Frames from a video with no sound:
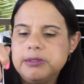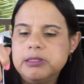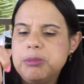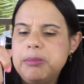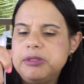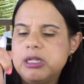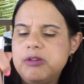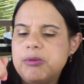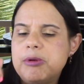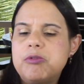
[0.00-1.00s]
And maybe tell
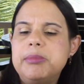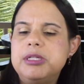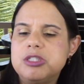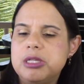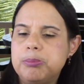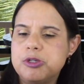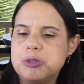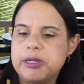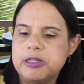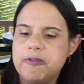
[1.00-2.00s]
it from a reminiscent
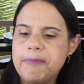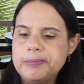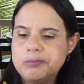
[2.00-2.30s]
perspective.